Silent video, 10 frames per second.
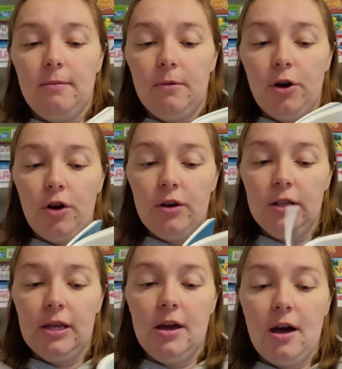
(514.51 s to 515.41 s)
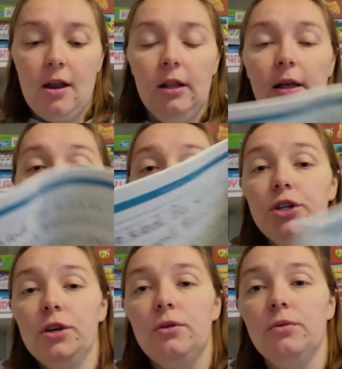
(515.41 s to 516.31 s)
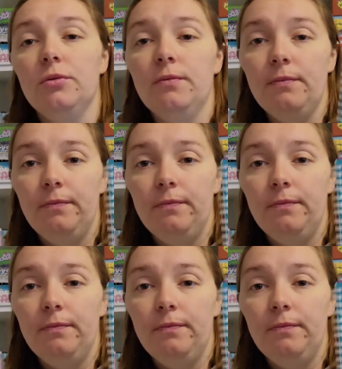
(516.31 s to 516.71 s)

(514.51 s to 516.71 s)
currently on level 2.